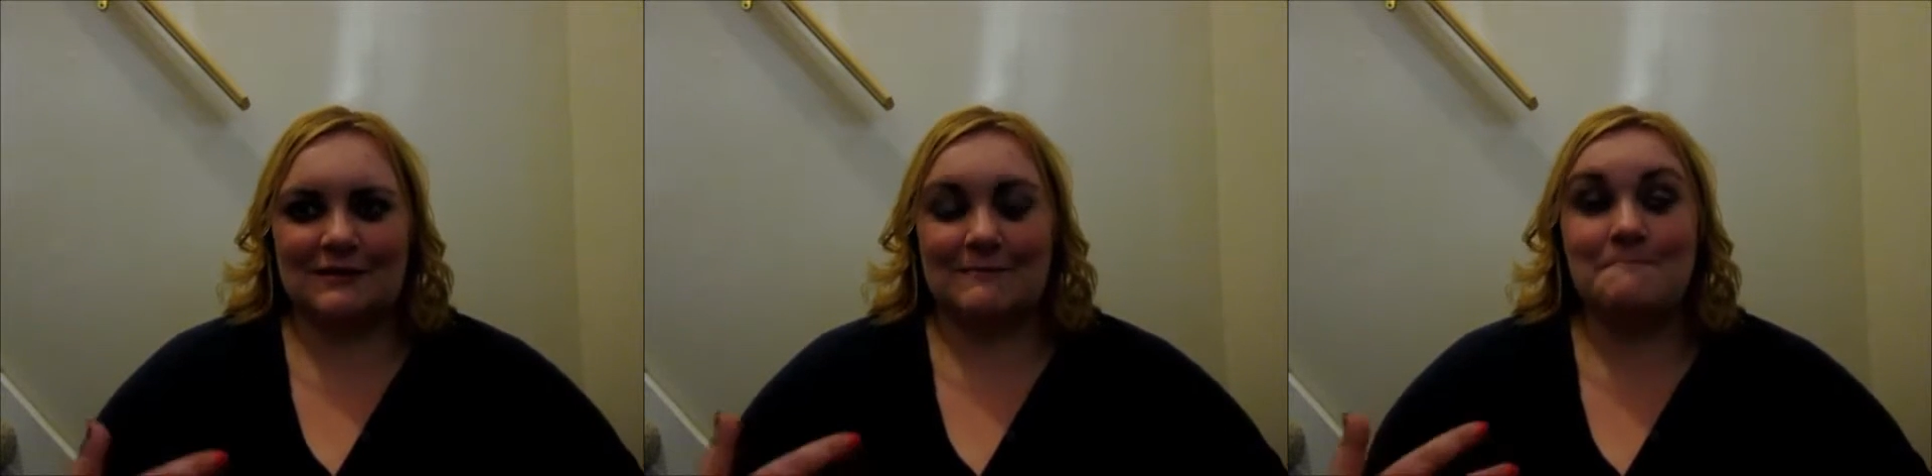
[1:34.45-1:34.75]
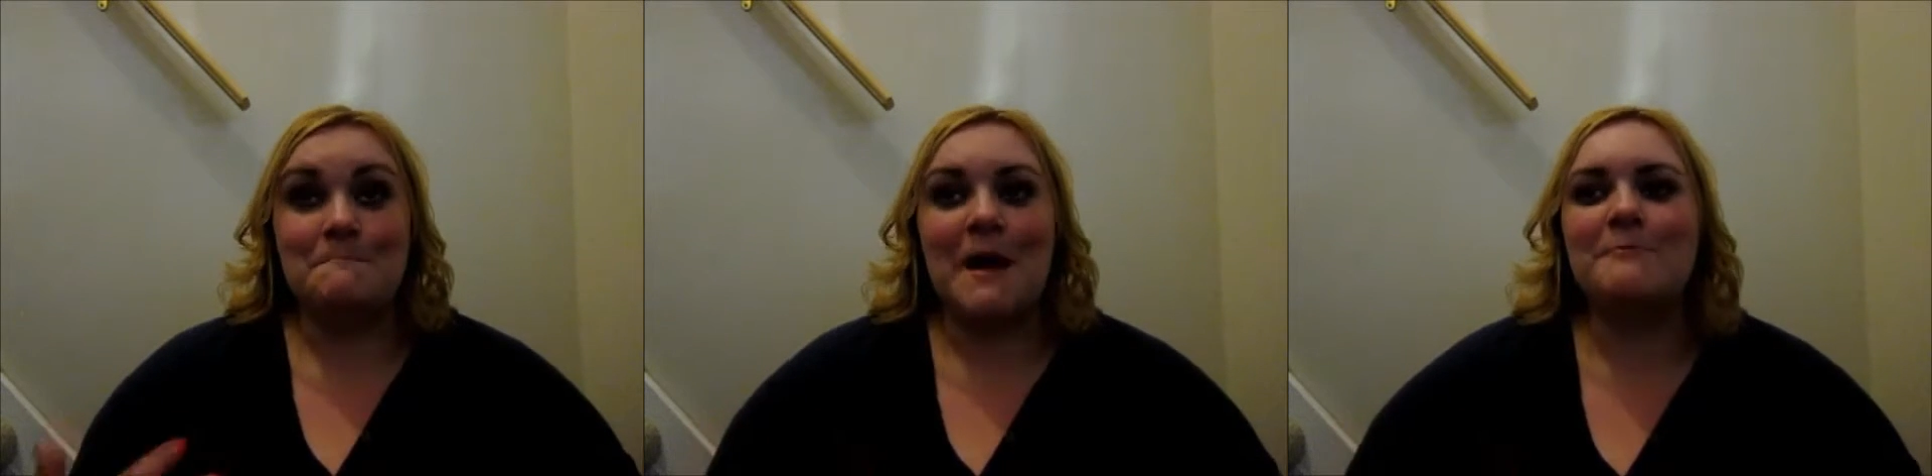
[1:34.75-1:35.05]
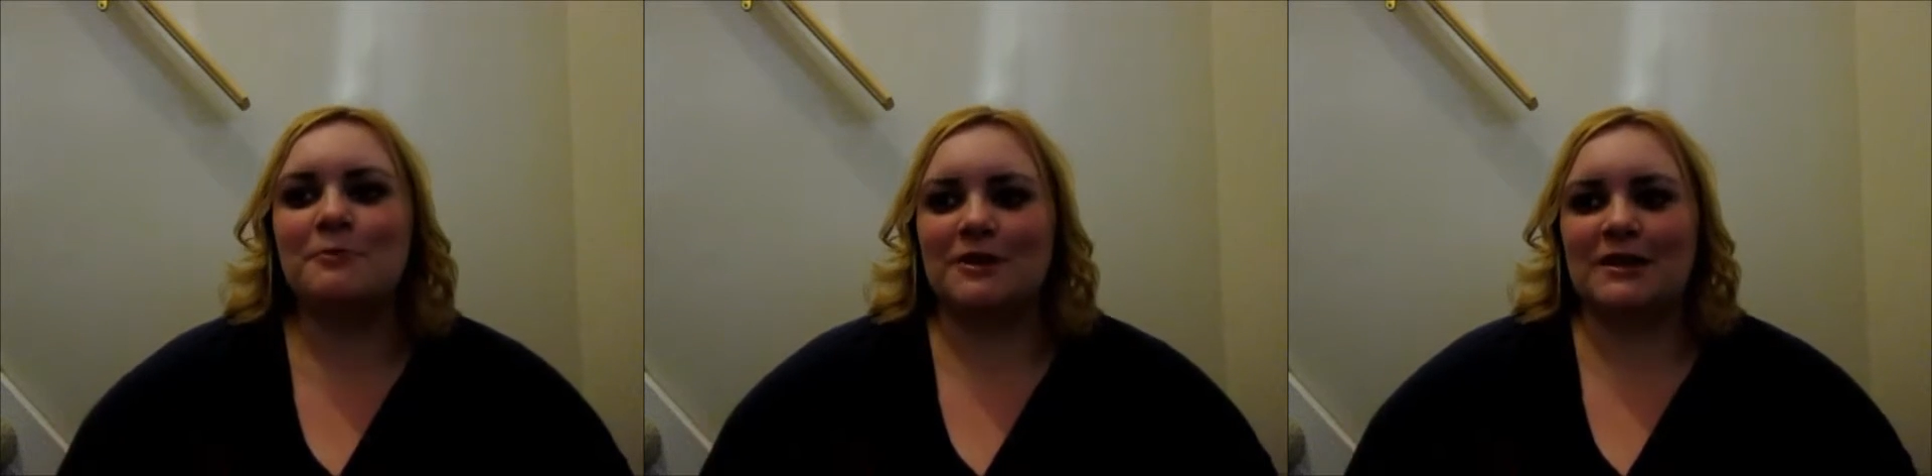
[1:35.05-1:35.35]

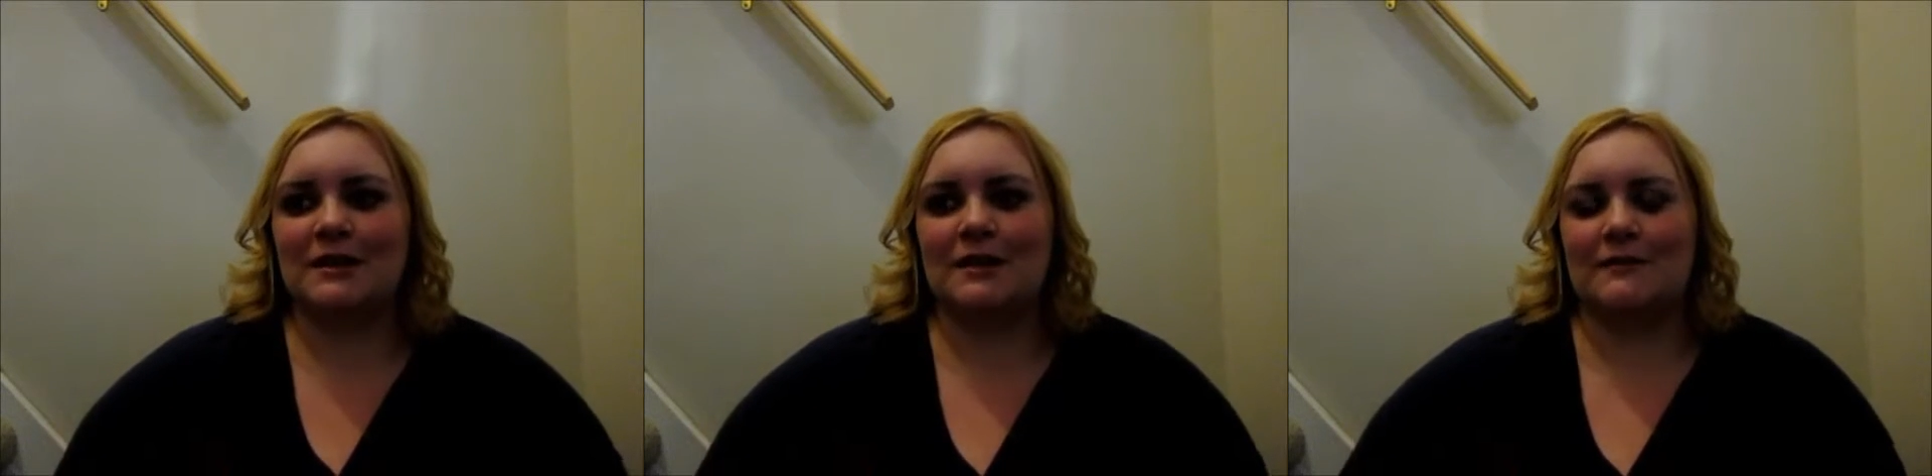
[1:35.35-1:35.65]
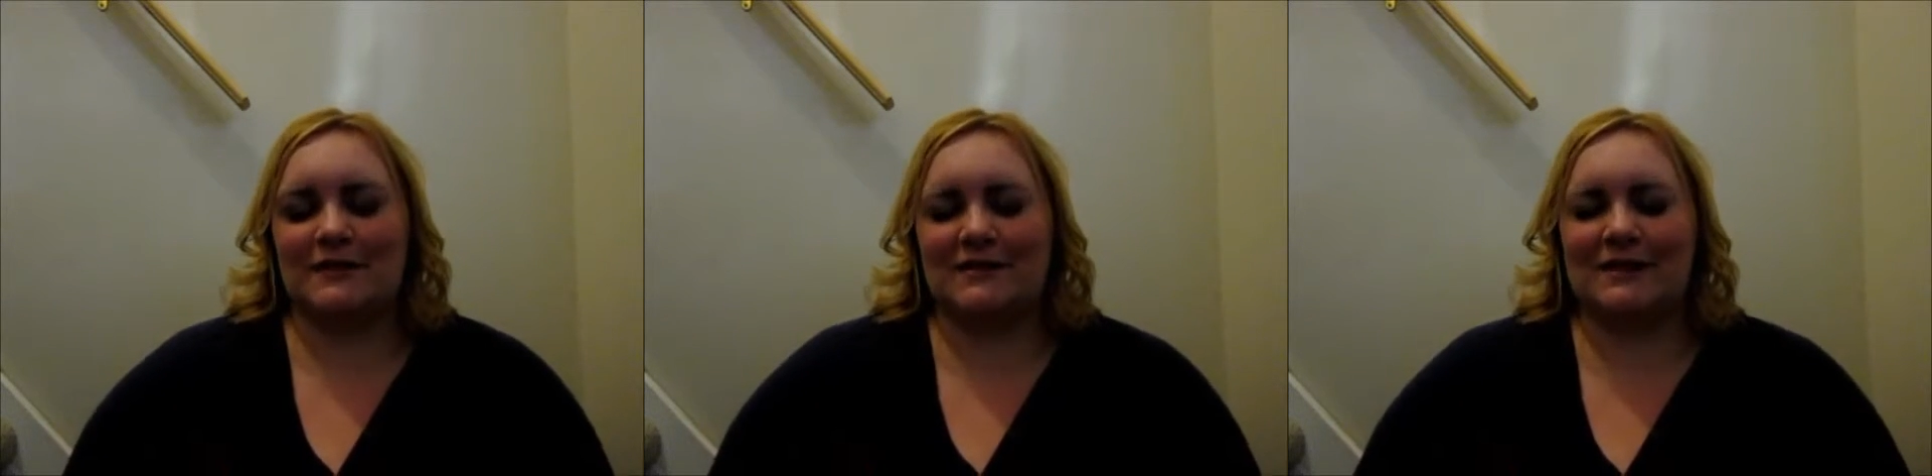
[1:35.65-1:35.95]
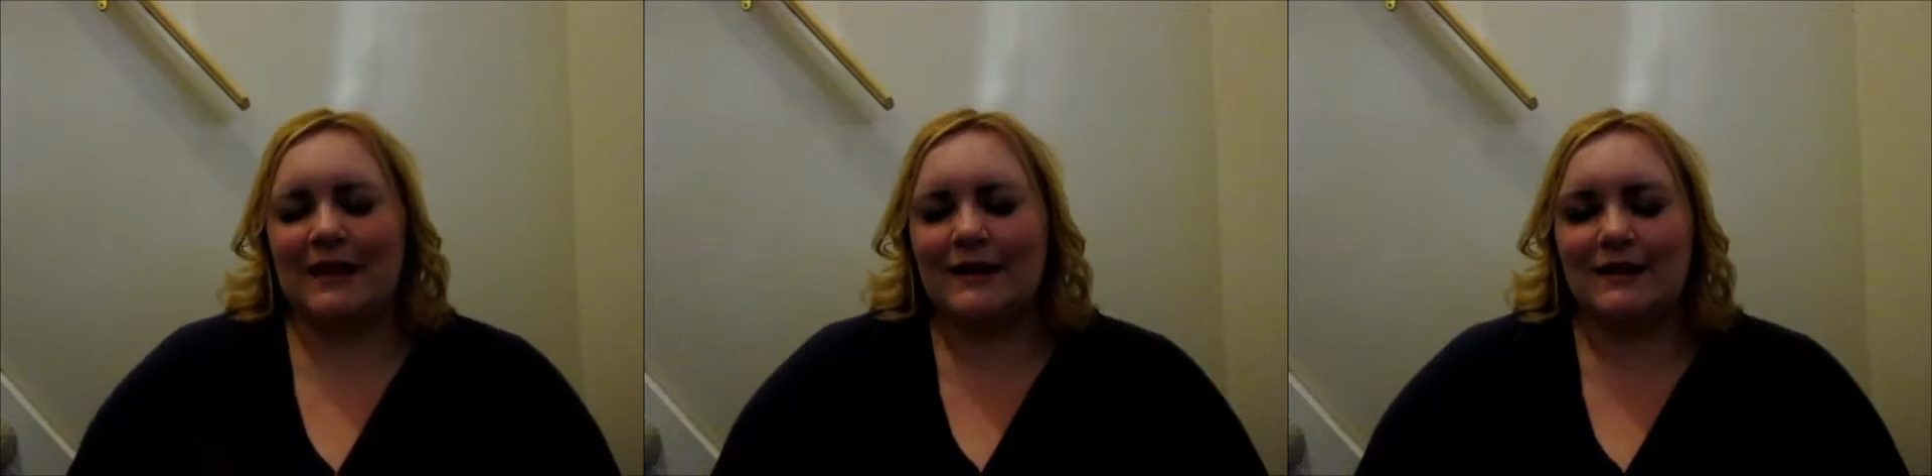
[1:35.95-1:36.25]
memory of
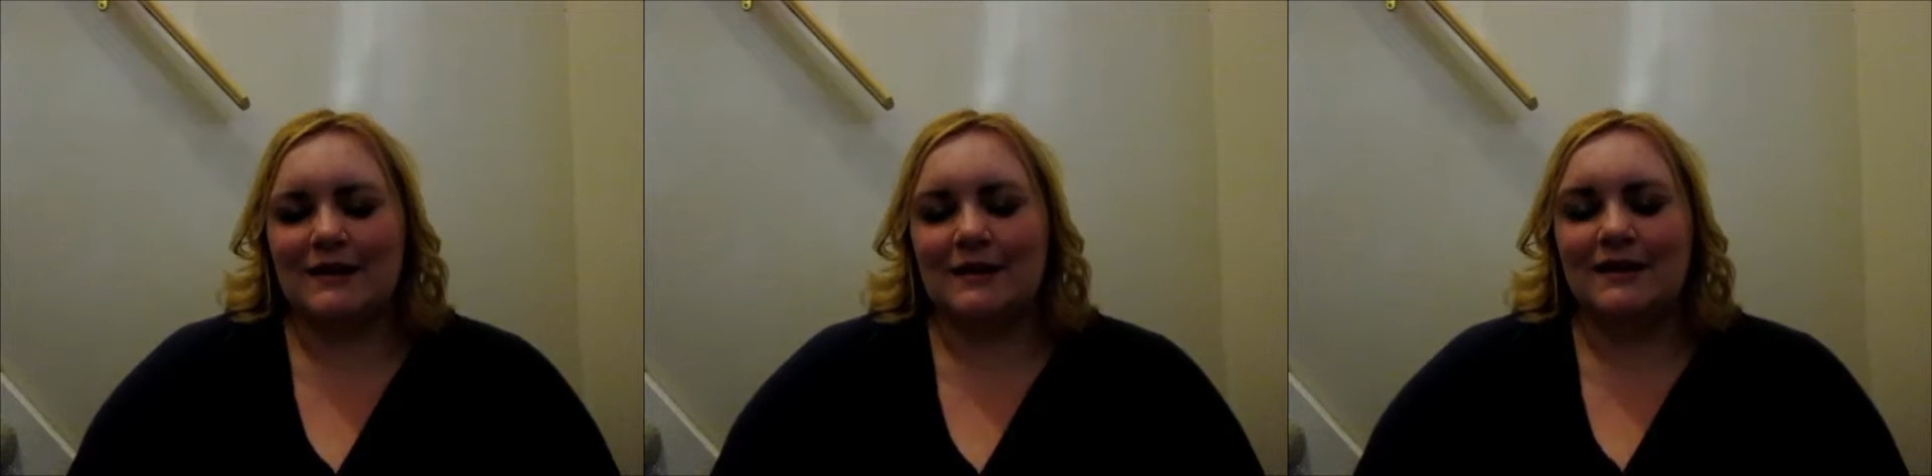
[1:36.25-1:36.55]
anxiety.